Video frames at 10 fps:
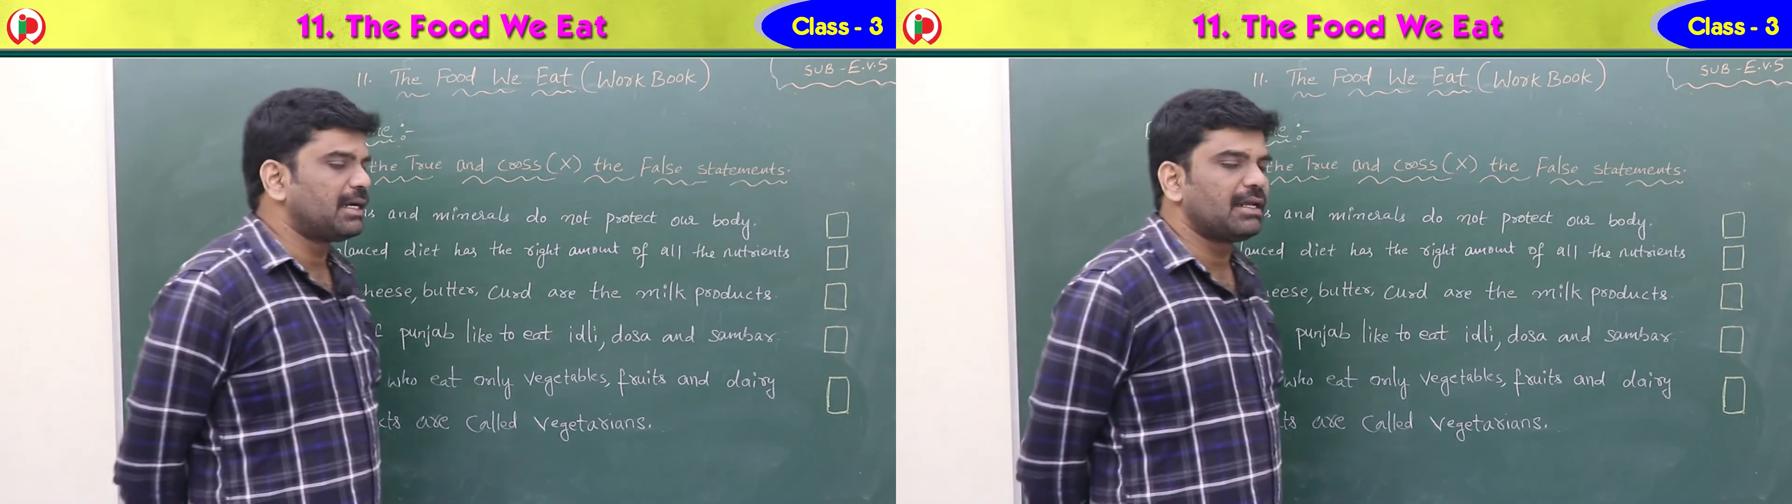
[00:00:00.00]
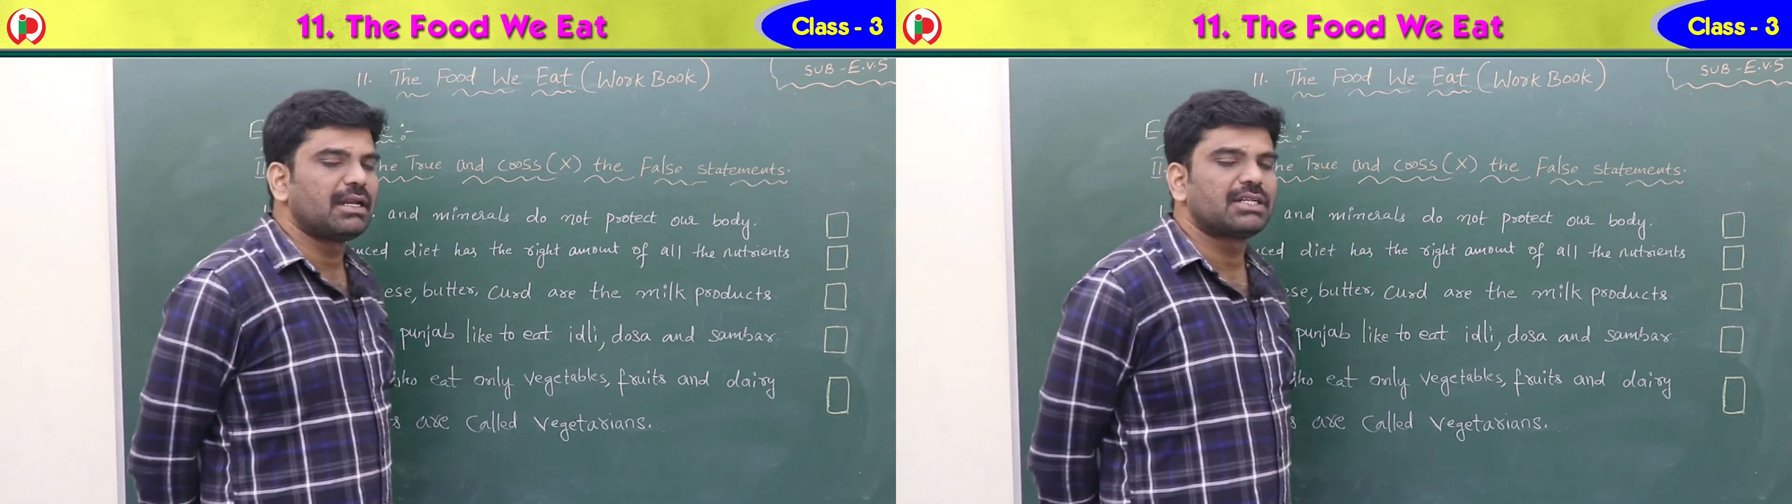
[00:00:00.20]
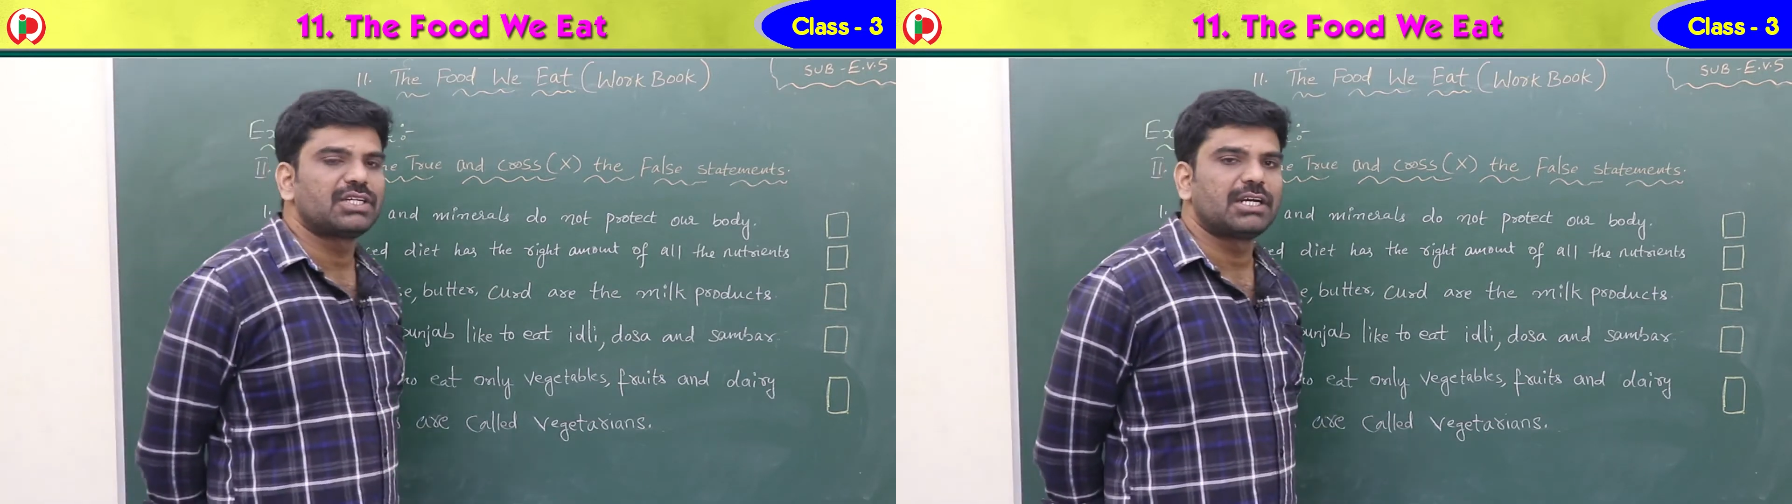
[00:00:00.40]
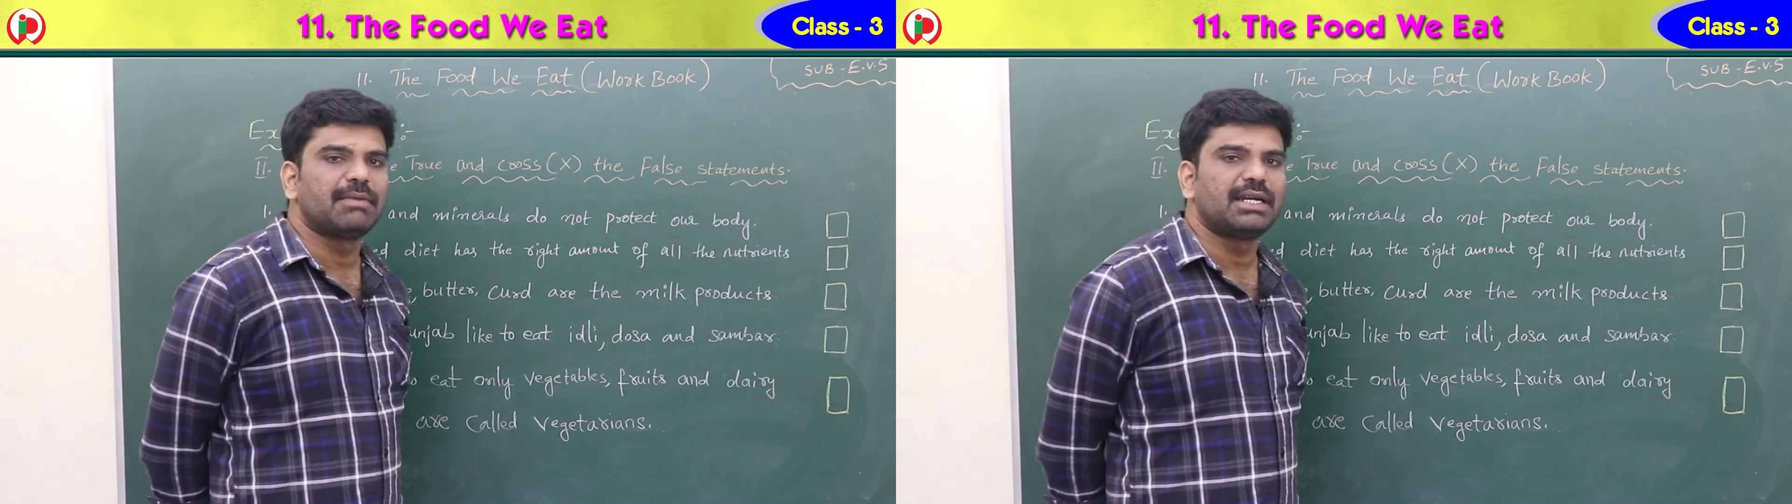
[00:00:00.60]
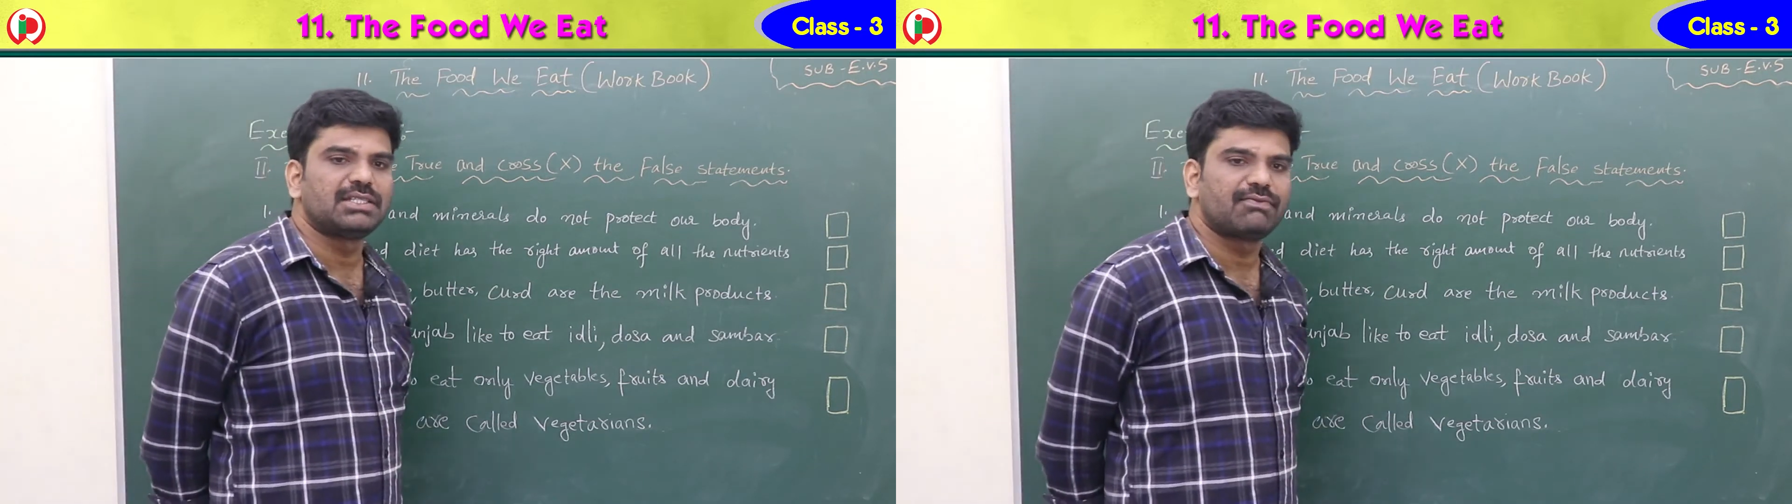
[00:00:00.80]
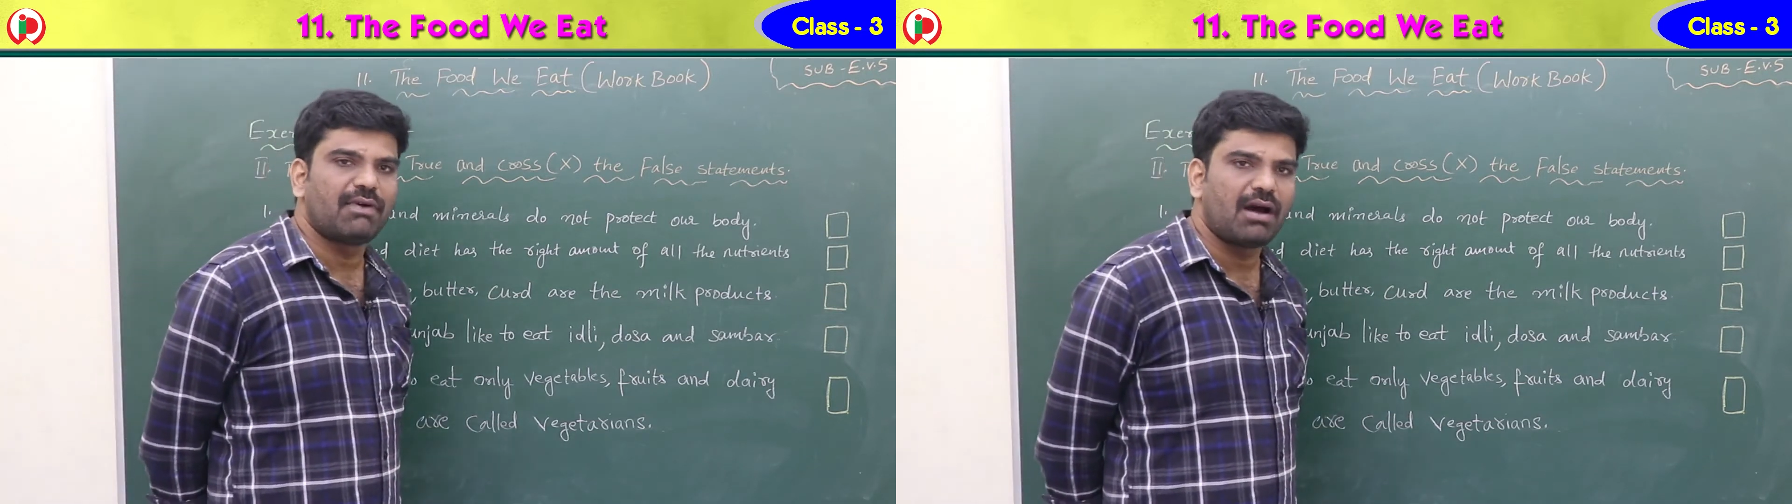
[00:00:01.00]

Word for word: particular statement is